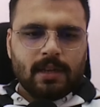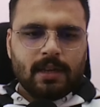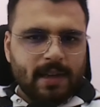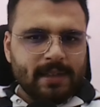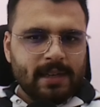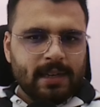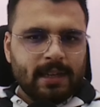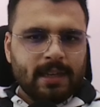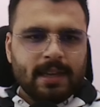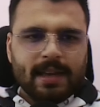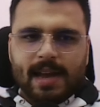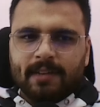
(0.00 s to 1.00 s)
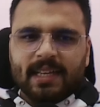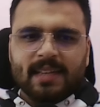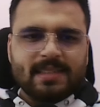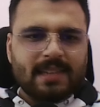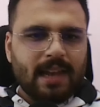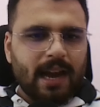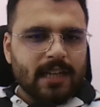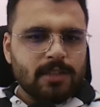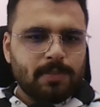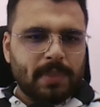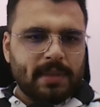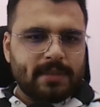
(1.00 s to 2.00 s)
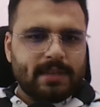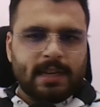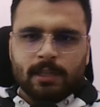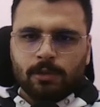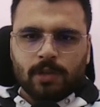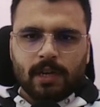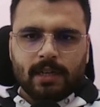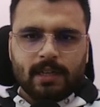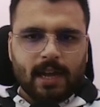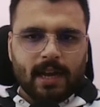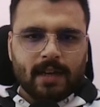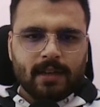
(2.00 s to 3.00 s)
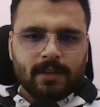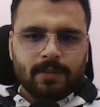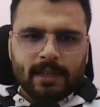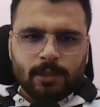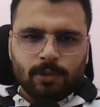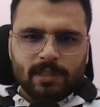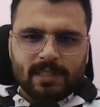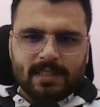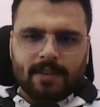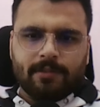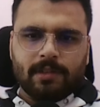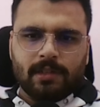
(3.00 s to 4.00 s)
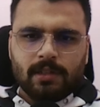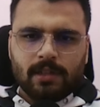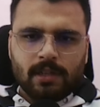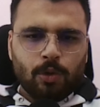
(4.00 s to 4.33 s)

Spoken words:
finally pivoting his last piece into the attack, king to e7,